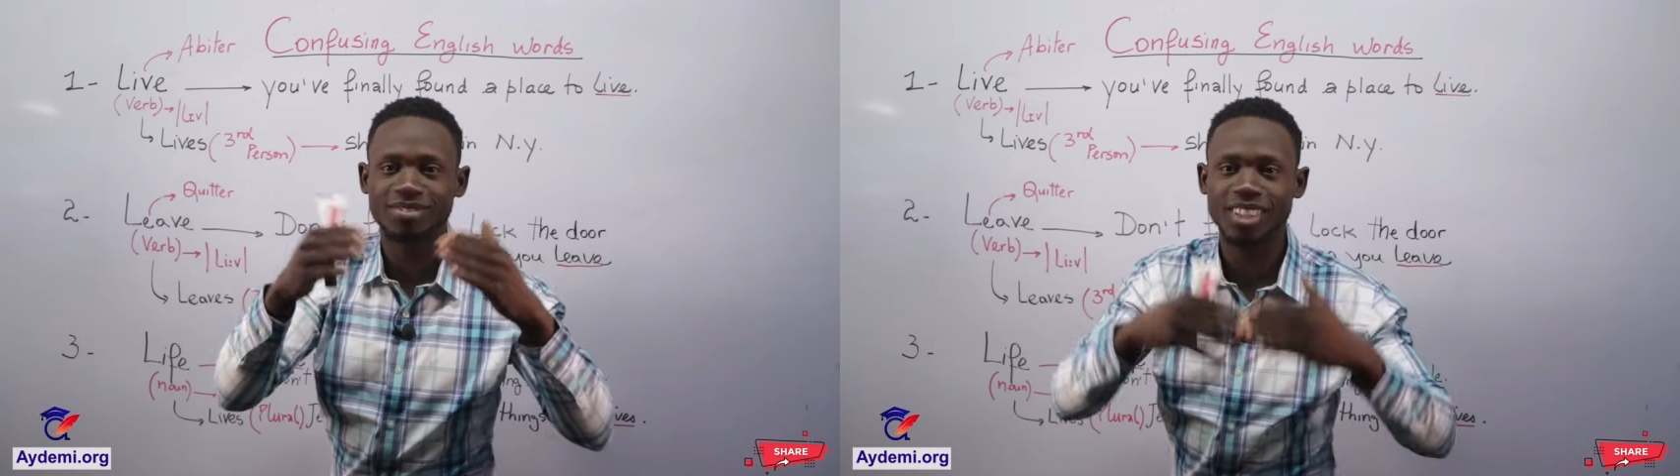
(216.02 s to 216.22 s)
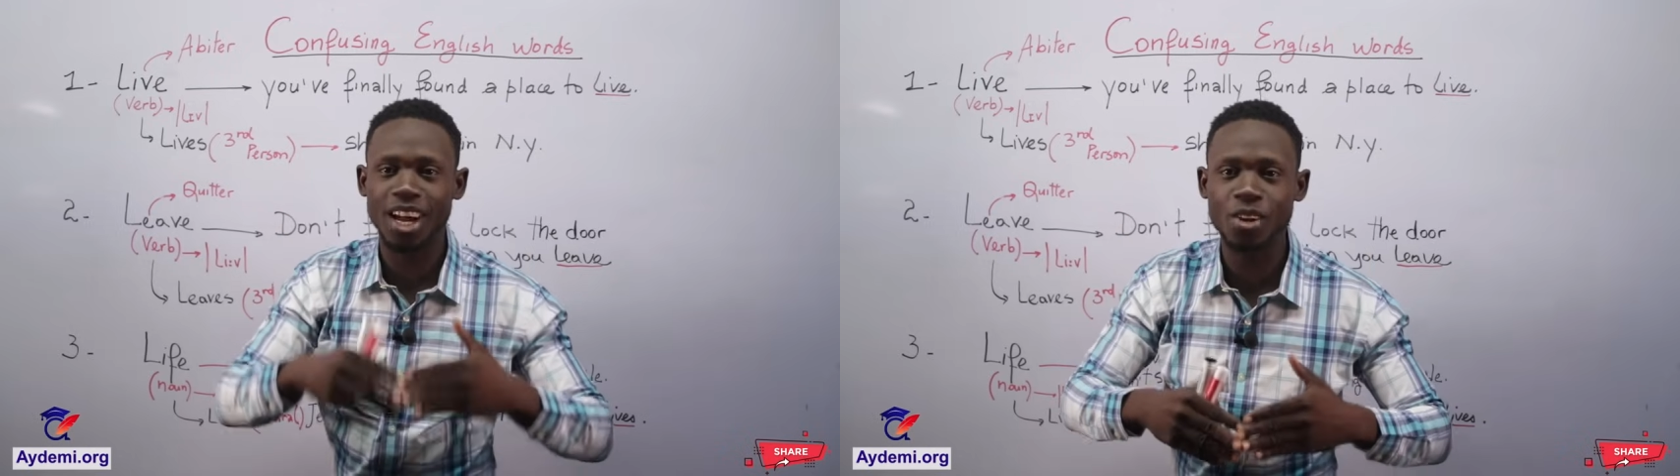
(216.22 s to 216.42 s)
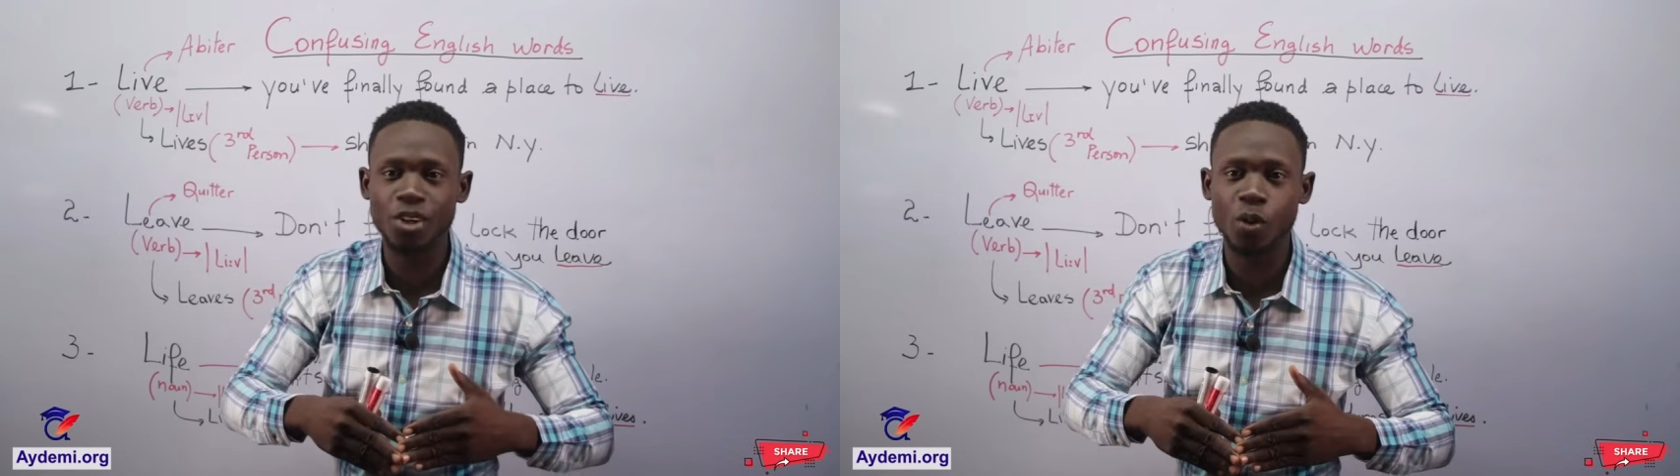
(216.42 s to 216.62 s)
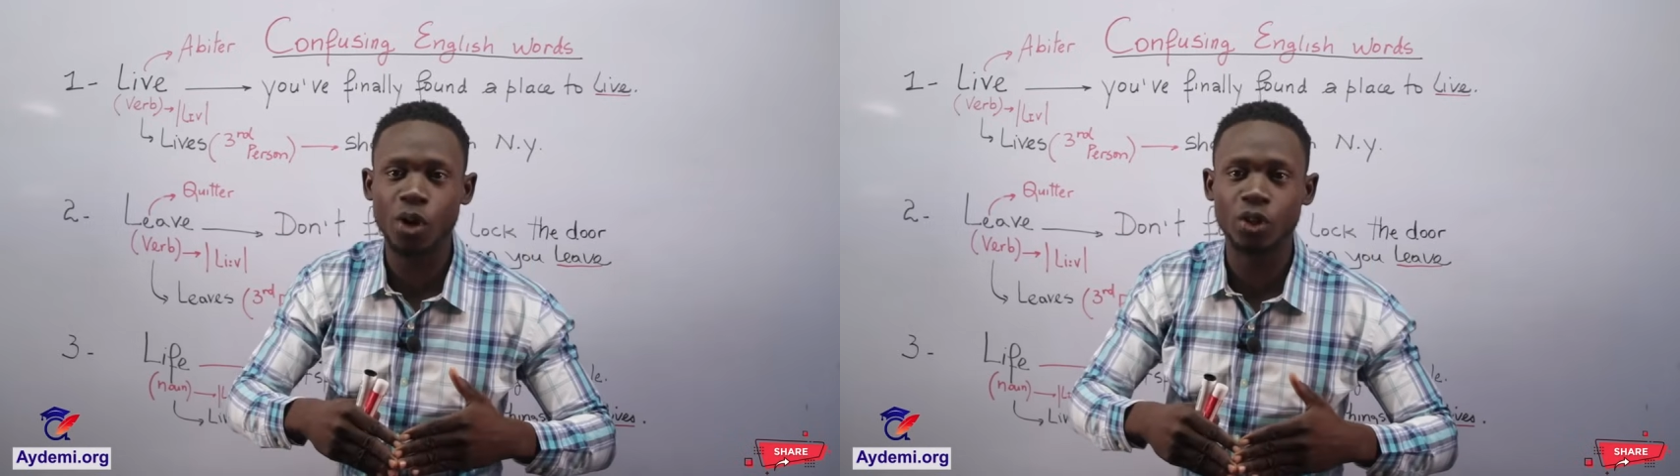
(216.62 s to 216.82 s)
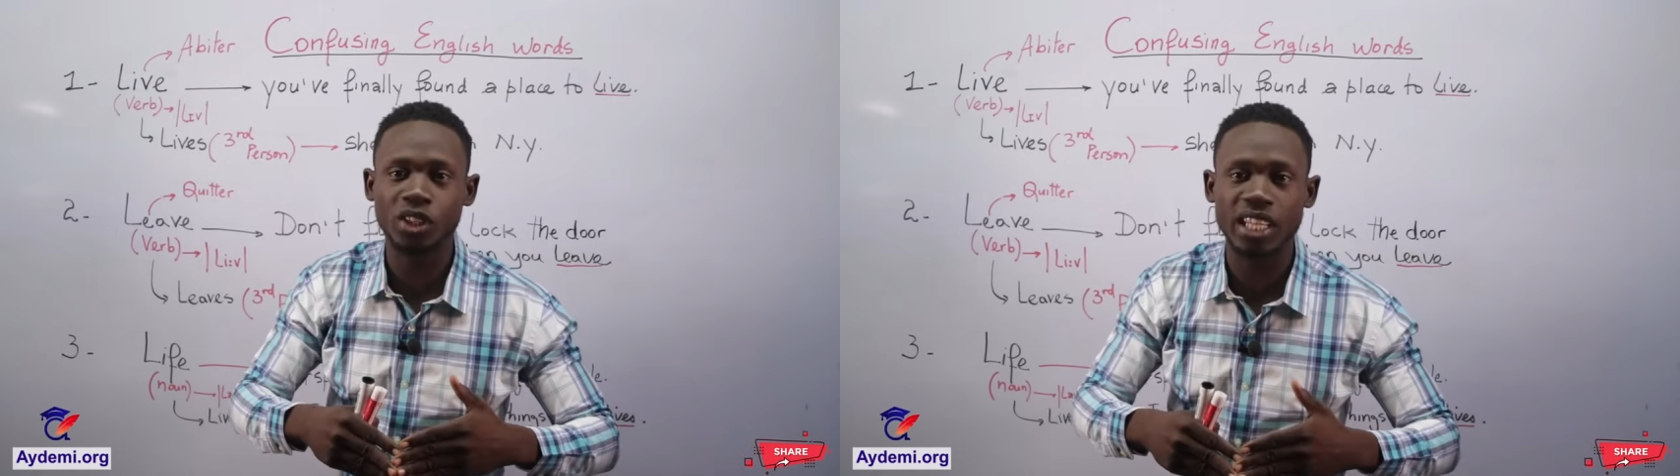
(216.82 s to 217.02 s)
I don't know
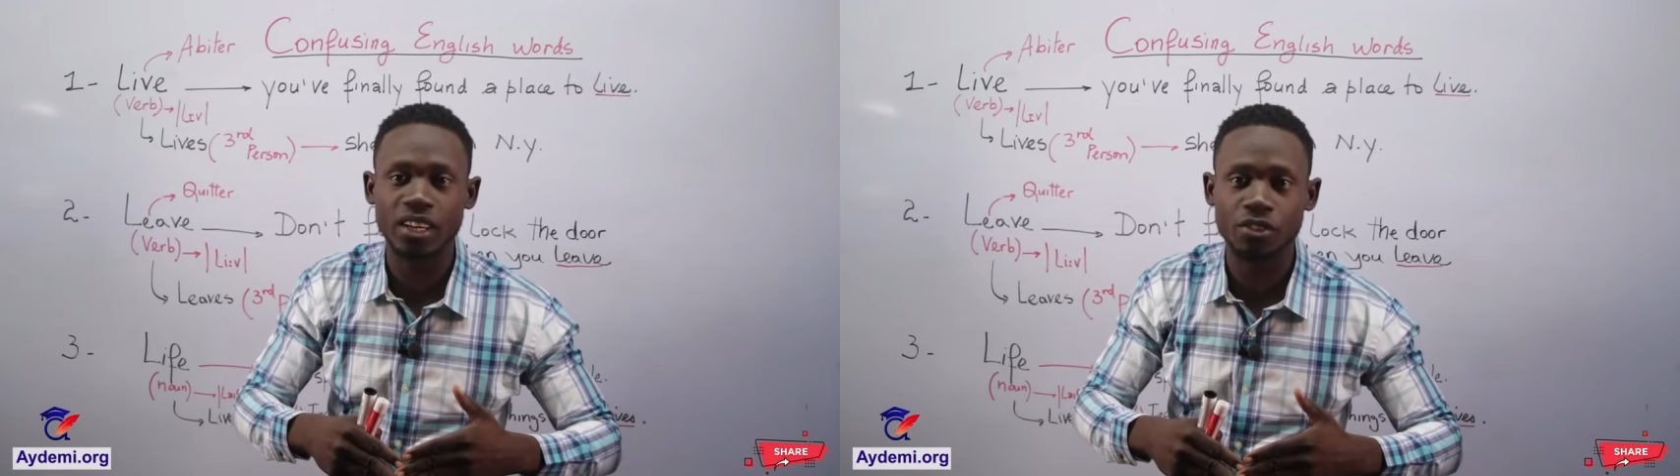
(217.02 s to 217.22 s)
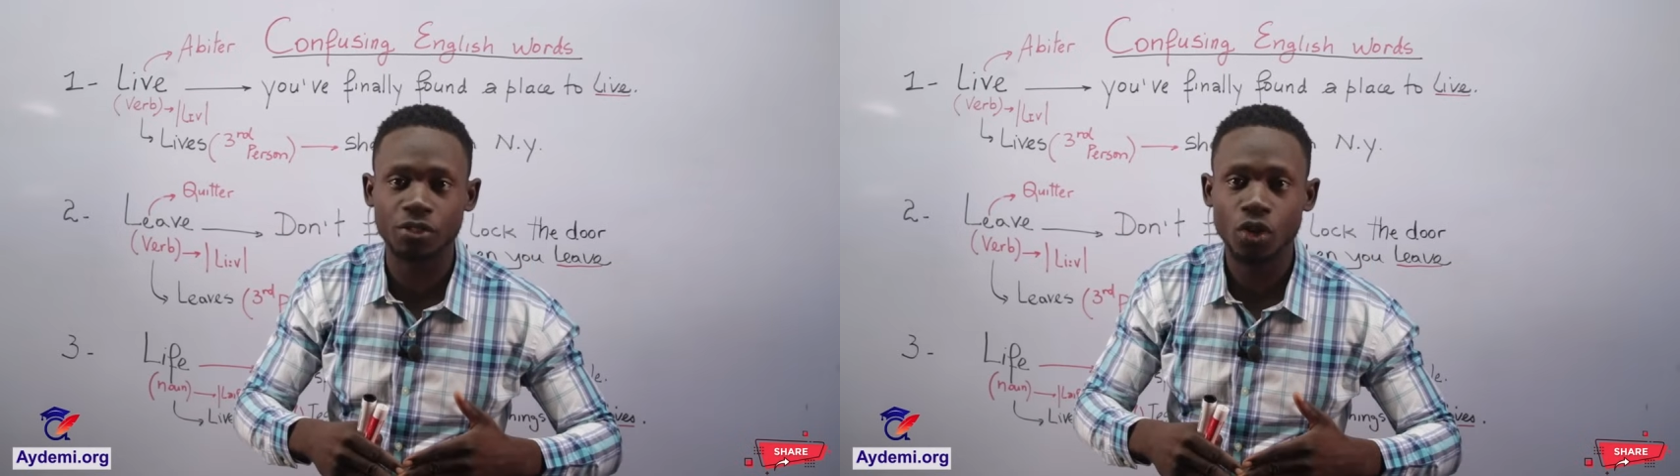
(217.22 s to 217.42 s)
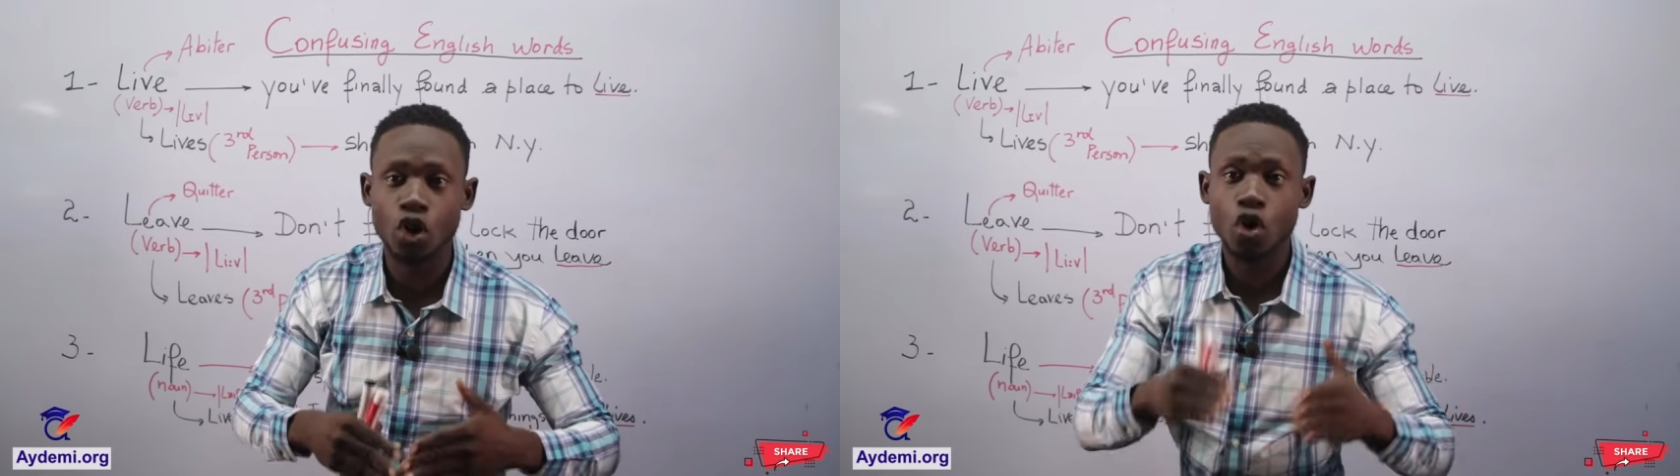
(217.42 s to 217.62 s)
where you live.